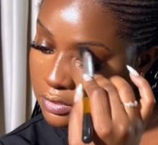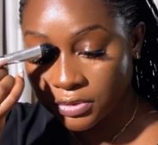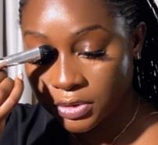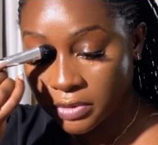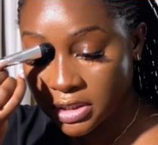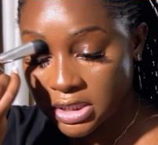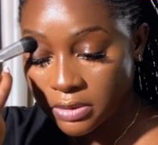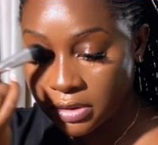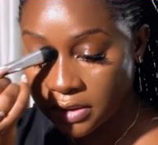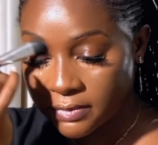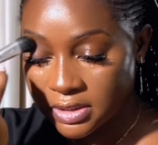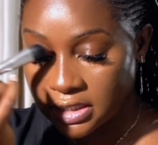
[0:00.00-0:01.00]
You want to take
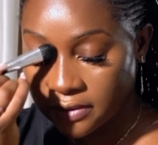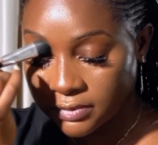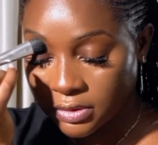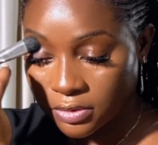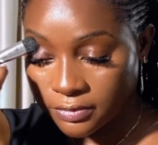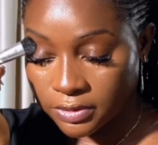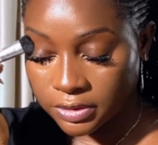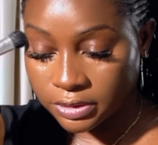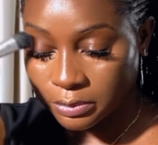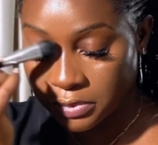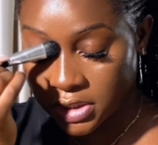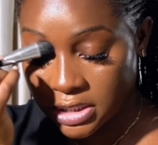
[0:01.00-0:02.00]
whatever is left over on
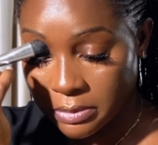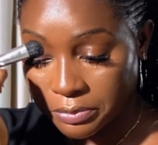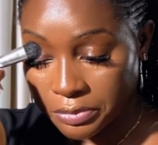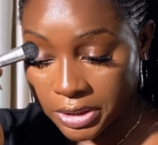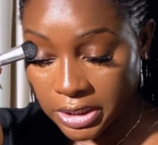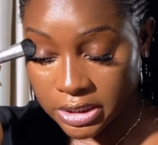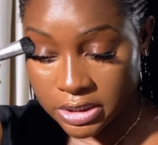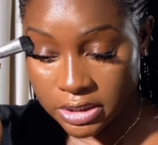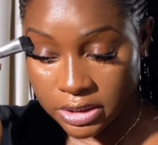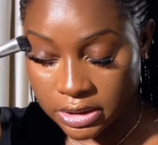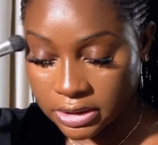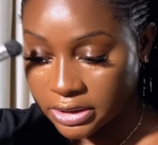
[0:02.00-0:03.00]
the brush and bring it into
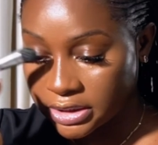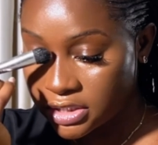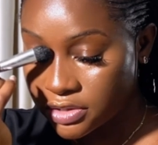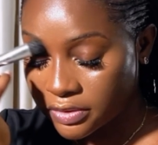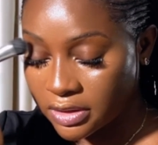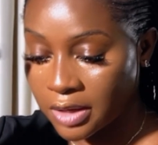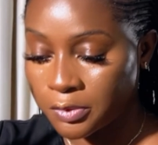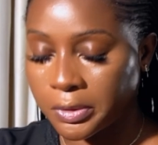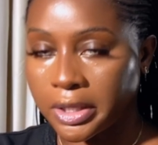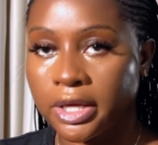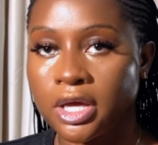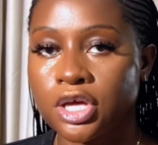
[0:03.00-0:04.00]
the lid, so that
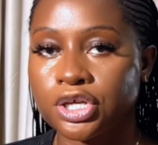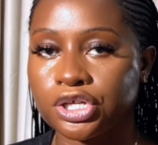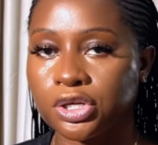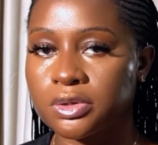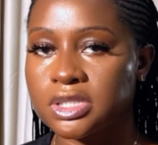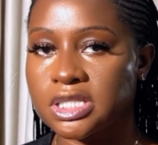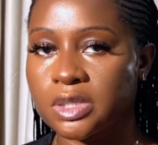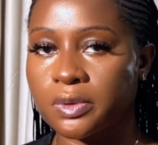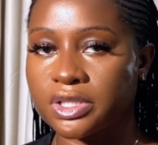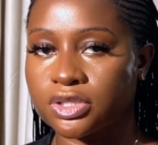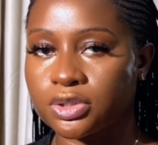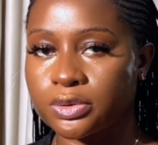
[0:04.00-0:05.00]
way you don't see
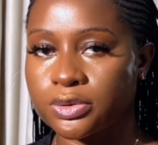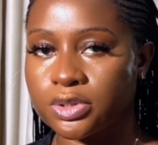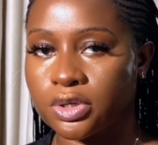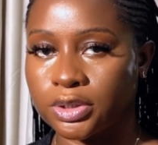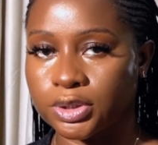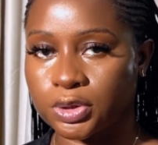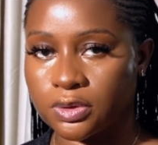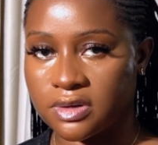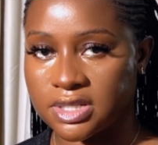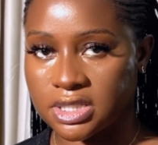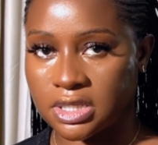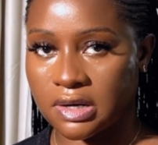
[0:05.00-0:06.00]
where the nose contour
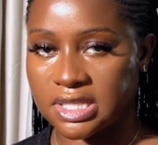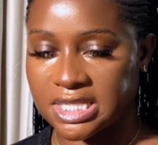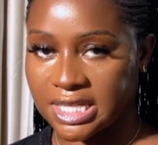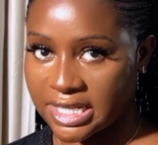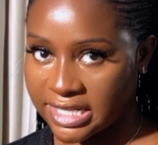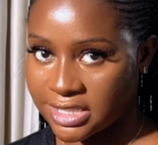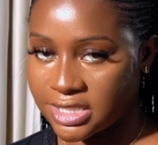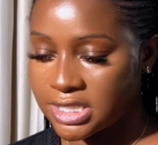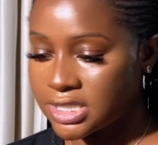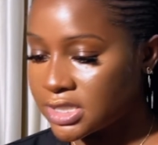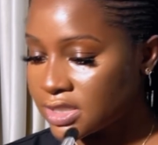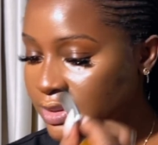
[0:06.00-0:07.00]
starts and ends.